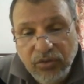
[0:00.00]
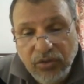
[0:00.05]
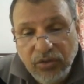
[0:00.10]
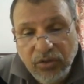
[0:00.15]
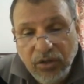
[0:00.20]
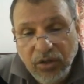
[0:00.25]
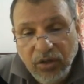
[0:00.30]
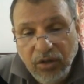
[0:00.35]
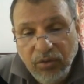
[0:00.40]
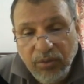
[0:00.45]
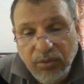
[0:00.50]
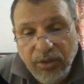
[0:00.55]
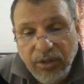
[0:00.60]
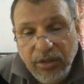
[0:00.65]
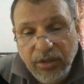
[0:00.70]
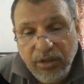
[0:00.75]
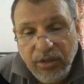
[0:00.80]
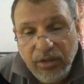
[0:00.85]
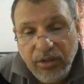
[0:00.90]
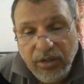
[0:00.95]
over
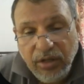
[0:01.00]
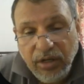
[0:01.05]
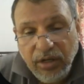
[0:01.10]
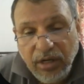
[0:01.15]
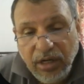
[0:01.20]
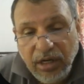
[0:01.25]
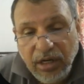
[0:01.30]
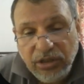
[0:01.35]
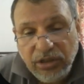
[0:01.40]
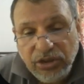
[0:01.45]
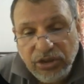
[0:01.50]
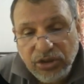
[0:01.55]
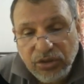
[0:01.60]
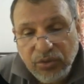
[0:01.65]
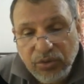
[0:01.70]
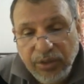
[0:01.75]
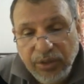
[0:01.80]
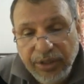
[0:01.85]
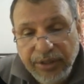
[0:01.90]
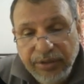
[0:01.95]
r
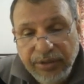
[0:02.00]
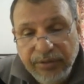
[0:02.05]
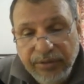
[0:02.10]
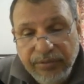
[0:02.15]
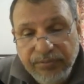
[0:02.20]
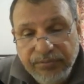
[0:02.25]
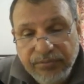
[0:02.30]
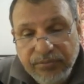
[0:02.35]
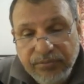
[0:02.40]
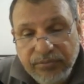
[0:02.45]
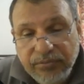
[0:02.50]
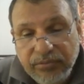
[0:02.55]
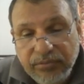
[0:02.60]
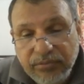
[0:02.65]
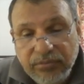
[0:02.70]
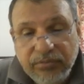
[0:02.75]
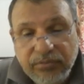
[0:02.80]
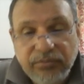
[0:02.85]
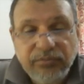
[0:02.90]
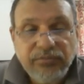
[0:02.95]
square.
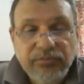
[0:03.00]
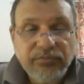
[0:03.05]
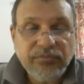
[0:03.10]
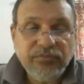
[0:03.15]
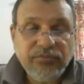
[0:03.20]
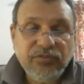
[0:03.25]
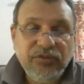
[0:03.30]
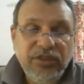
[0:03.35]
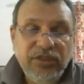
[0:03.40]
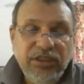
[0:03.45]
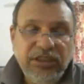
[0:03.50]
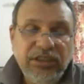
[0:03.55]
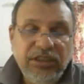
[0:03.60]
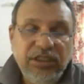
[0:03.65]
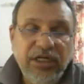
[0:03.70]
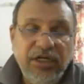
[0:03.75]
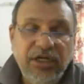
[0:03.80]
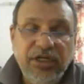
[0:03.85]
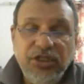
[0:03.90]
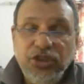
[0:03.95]
This is
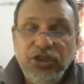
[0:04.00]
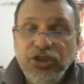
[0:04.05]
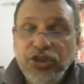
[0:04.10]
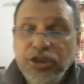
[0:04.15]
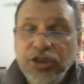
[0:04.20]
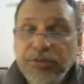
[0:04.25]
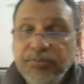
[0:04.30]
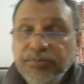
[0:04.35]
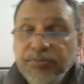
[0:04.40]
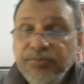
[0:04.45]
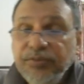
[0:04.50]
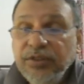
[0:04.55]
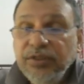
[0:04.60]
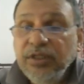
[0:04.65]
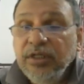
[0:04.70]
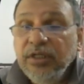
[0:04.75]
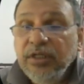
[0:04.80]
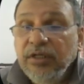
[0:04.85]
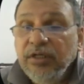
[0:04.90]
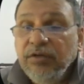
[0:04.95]
the relationship.
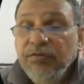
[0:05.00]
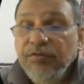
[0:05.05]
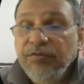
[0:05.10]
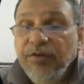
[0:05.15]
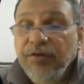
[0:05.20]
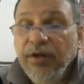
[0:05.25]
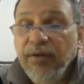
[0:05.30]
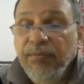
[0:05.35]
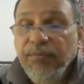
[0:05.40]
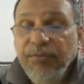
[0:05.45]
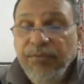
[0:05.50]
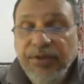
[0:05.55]
From